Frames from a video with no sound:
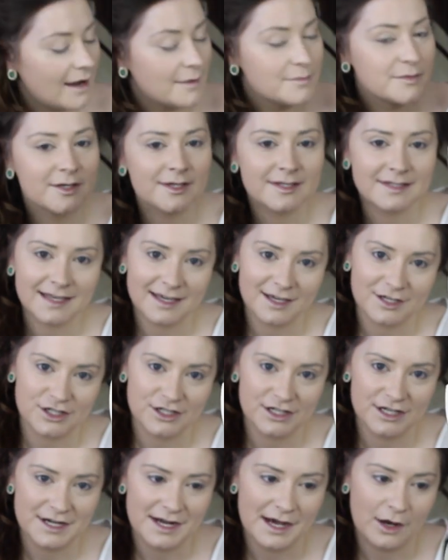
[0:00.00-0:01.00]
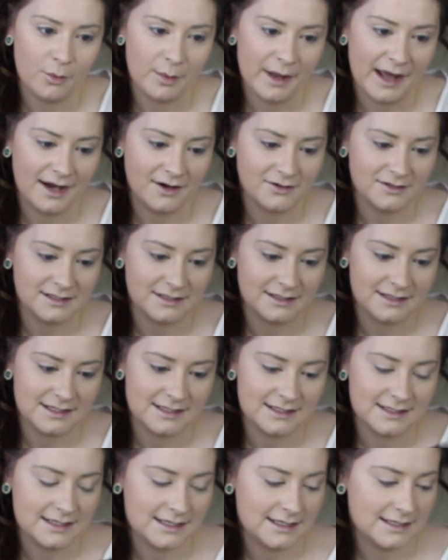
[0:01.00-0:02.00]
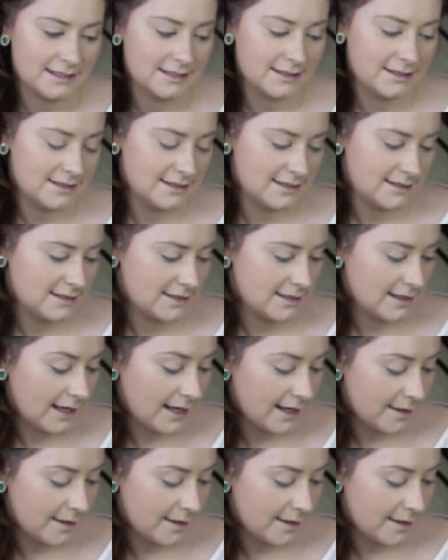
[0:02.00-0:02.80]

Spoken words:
I'm using a Chanel powder. This is